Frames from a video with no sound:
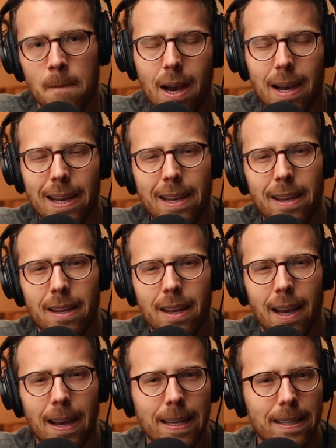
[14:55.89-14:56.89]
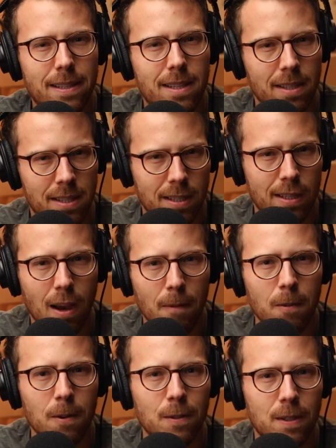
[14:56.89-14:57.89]
I
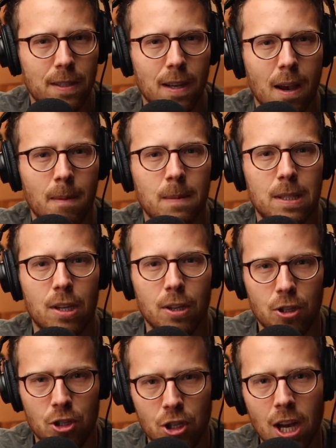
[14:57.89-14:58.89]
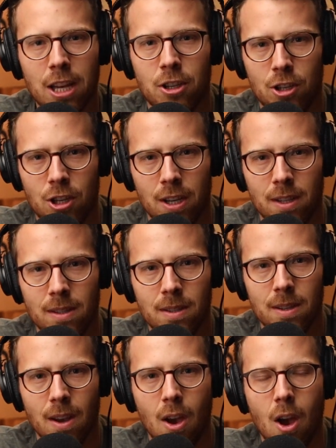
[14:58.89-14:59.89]
discovered some suggestions